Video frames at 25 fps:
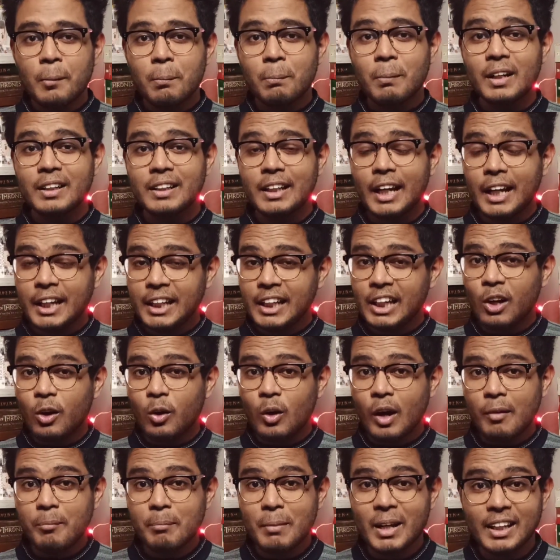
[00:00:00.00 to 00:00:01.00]
But anyhow,
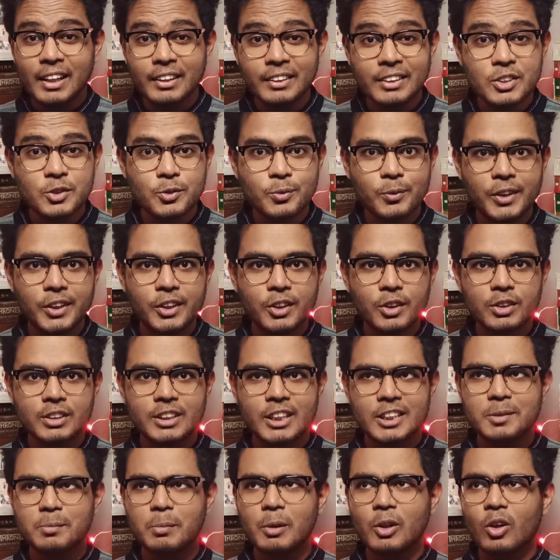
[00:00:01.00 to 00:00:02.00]
I'm making this video
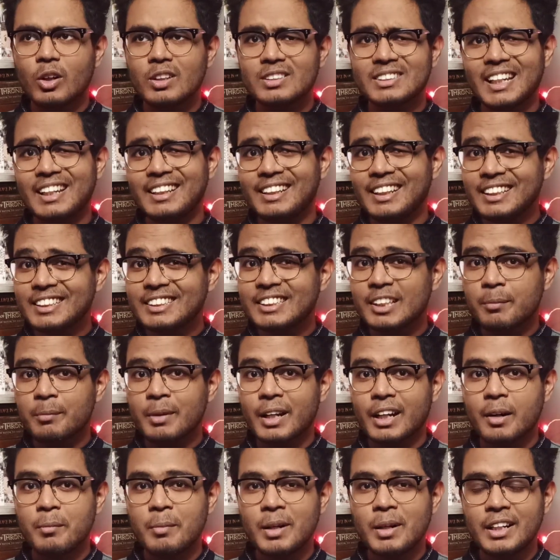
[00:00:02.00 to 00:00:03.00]
just because I need some
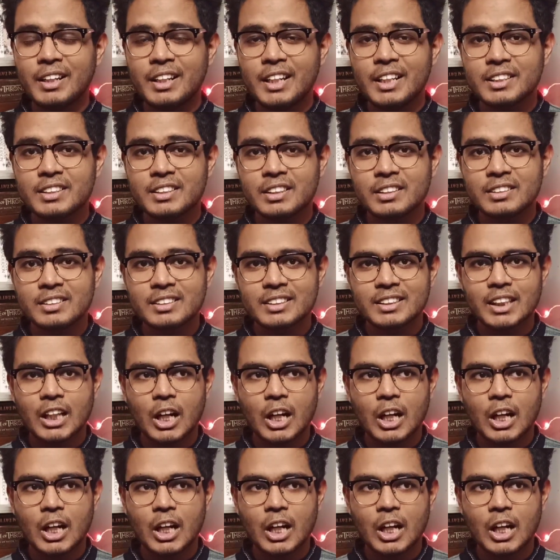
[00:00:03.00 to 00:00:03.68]
recommendations.